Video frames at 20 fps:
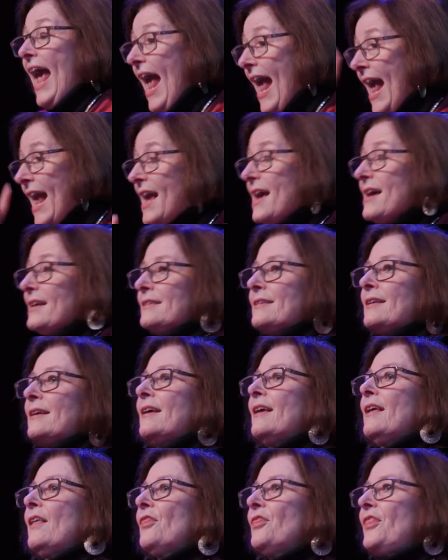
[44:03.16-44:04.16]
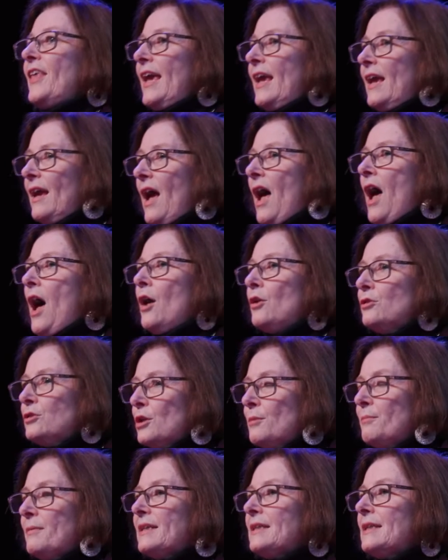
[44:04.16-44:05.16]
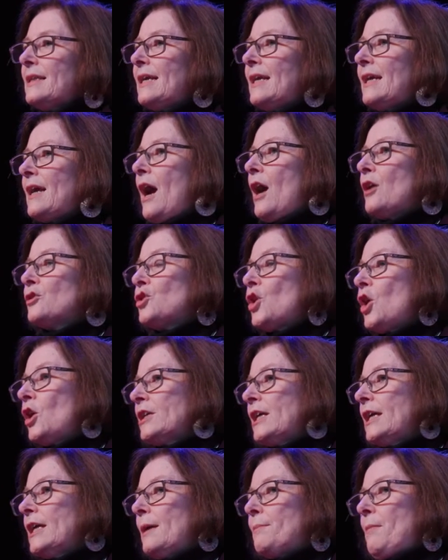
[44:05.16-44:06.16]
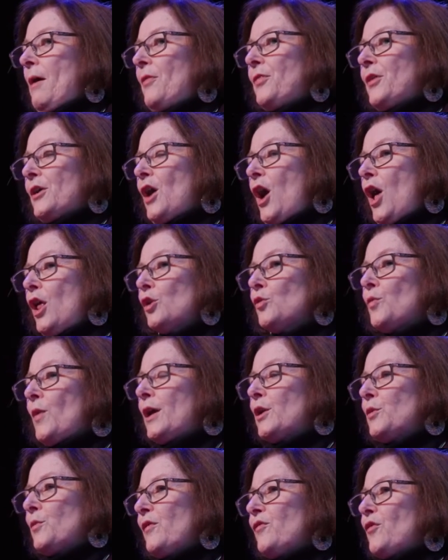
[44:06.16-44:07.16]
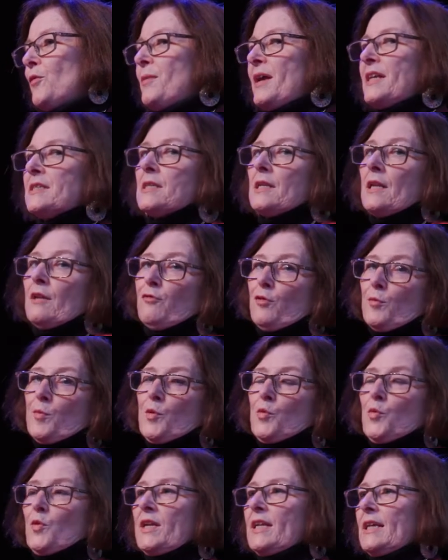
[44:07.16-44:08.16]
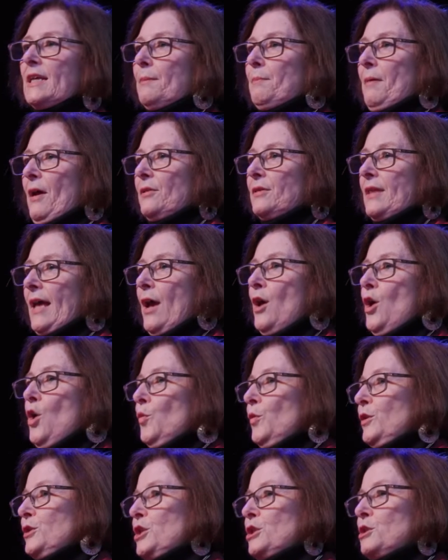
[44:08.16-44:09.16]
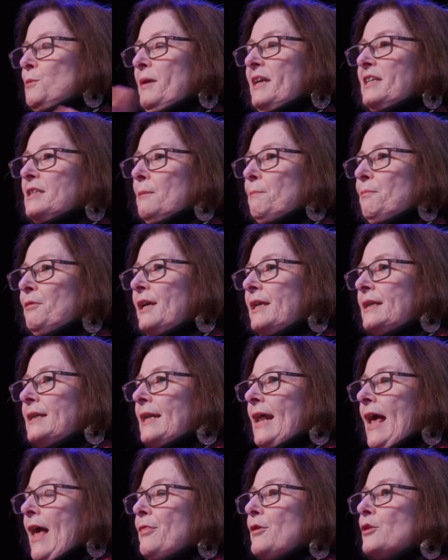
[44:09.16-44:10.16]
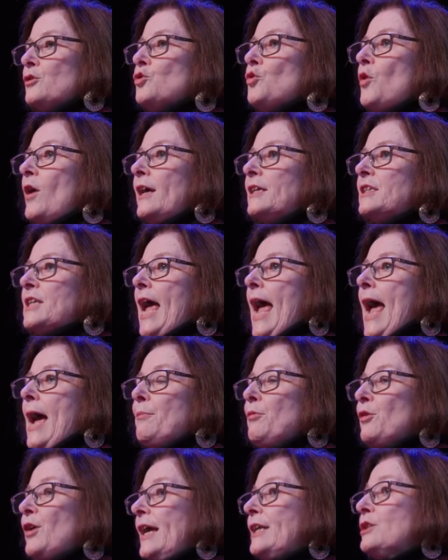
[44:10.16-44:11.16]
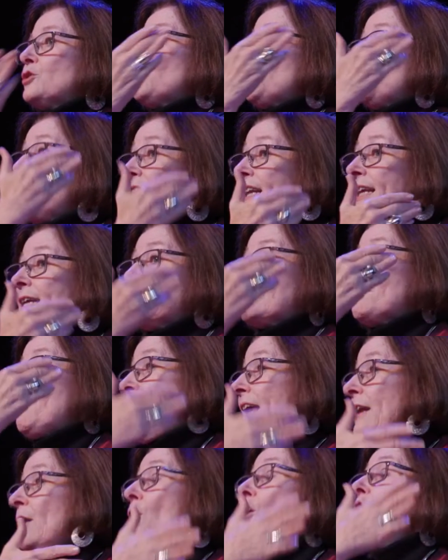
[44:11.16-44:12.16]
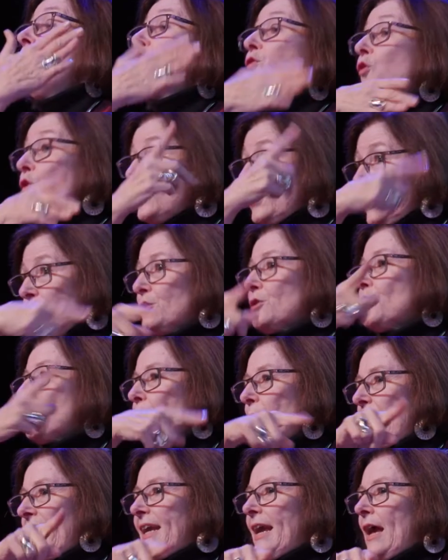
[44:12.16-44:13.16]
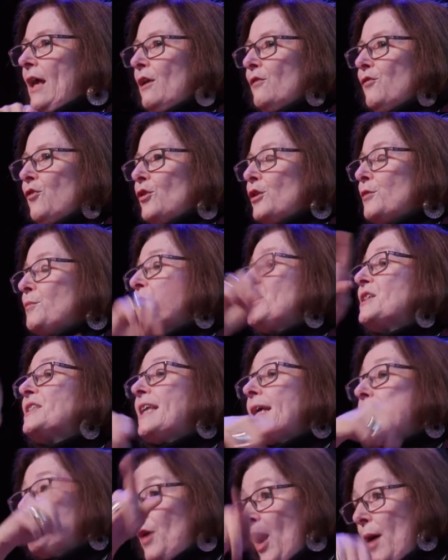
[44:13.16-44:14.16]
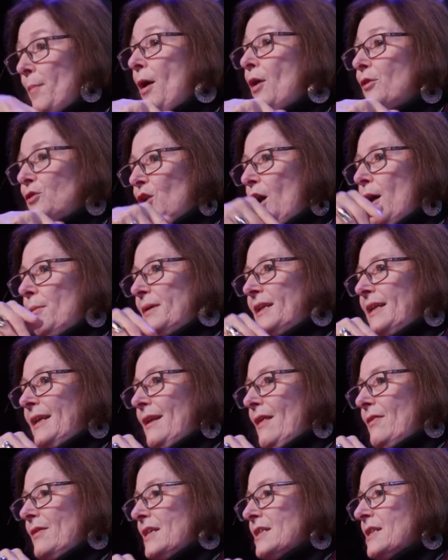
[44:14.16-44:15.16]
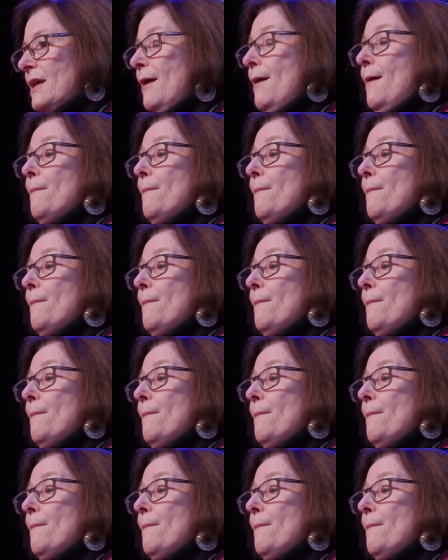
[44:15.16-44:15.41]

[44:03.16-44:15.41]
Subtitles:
And they ultimately are talking about the Colorado River Basin, if you've been reading about that, which is being depleted, and they're trying to abrogate treaties made 40 years ago by California because they've come out dominant in this.